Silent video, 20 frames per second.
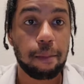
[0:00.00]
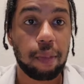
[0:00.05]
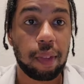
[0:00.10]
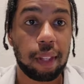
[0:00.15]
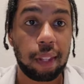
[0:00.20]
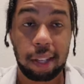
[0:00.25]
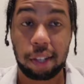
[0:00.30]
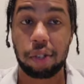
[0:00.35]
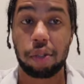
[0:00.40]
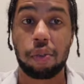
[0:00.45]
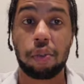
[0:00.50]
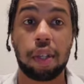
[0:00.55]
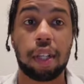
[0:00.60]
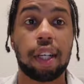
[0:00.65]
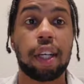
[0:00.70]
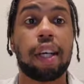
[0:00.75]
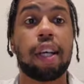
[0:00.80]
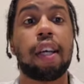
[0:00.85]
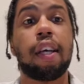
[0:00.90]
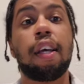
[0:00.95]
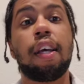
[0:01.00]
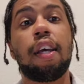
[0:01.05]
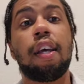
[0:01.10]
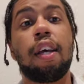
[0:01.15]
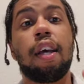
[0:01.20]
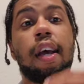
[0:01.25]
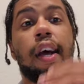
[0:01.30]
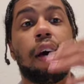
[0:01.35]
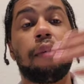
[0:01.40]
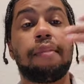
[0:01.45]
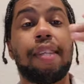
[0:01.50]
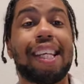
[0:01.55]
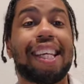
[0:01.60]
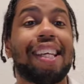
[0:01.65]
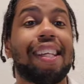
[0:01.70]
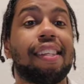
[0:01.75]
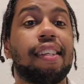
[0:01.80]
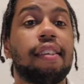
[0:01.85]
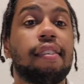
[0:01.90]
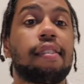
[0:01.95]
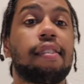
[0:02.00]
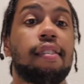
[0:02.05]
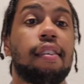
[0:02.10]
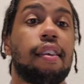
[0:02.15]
That's why I'm taking this